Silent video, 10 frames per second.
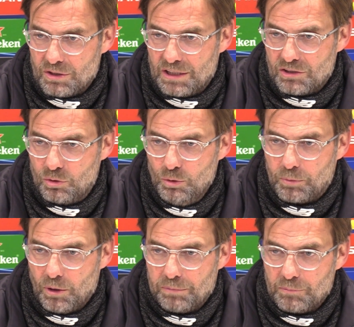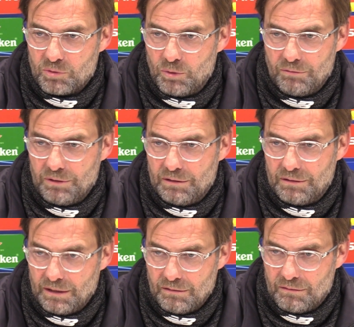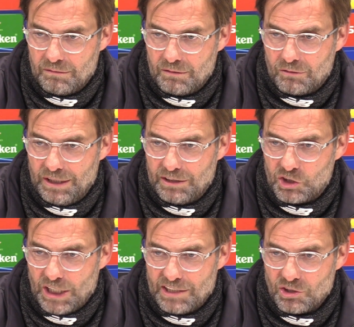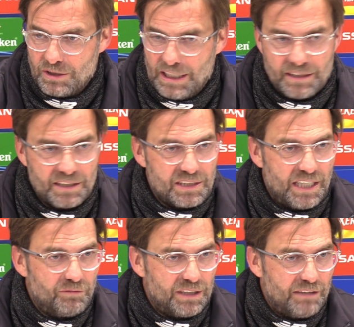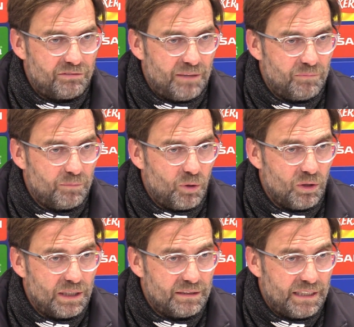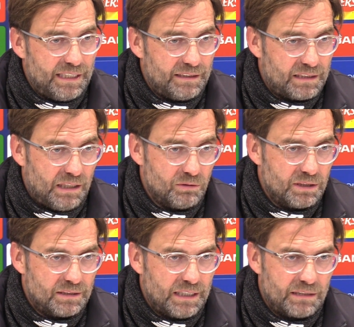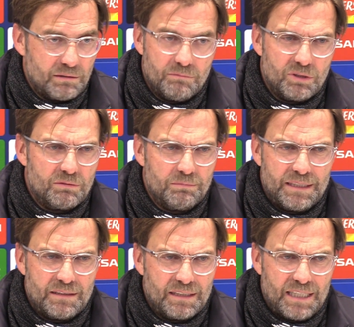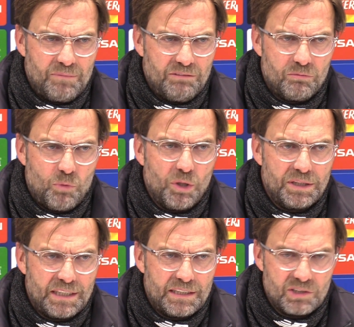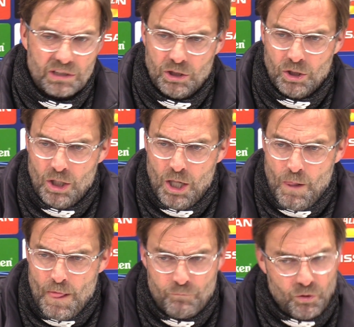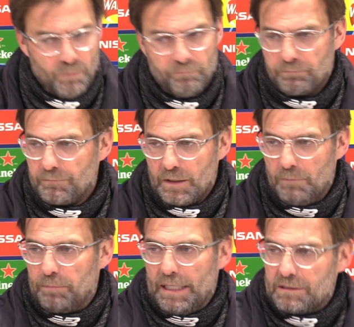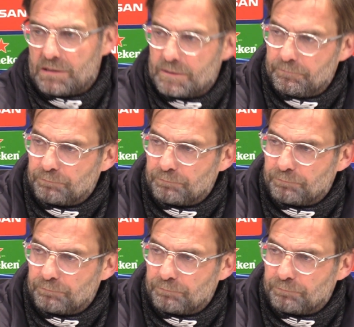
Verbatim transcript: us two problems. One, we didn't create a chance. On the other hand side, we gave them the ball, and they had a counter-attack, which made the game even more intense. So, but